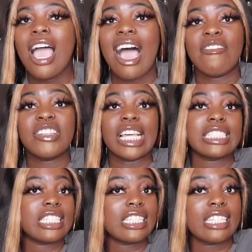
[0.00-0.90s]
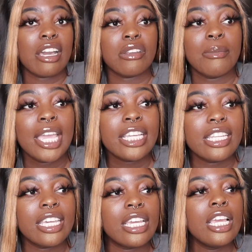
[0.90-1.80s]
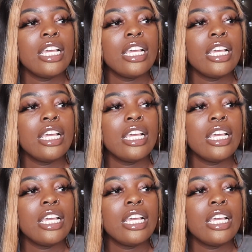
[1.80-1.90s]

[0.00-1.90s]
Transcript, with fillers: I feel like sitting down and making it.